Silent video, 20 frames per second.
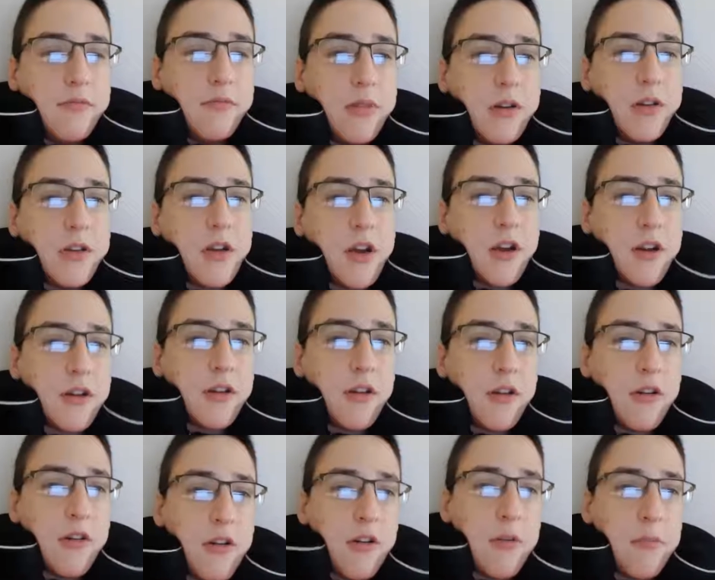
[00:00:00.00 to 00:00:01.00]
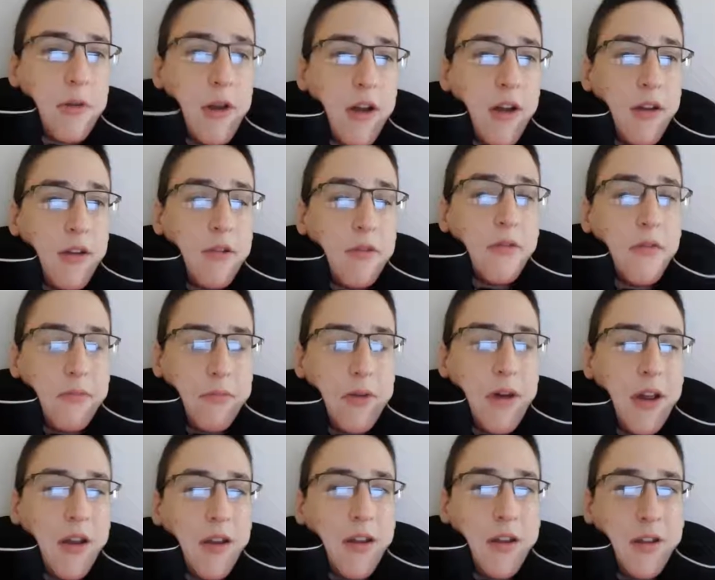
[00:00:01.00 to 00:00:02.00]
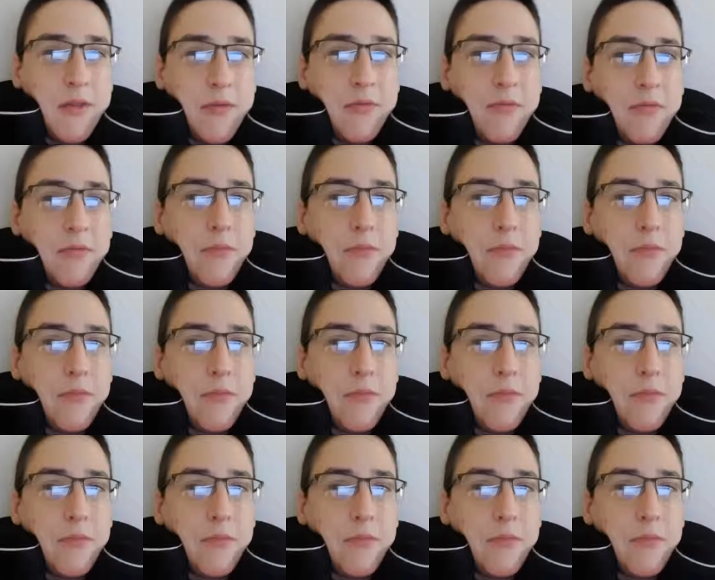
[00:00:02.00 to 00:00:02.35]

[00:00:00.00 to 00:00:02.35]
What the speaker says: particularly badly,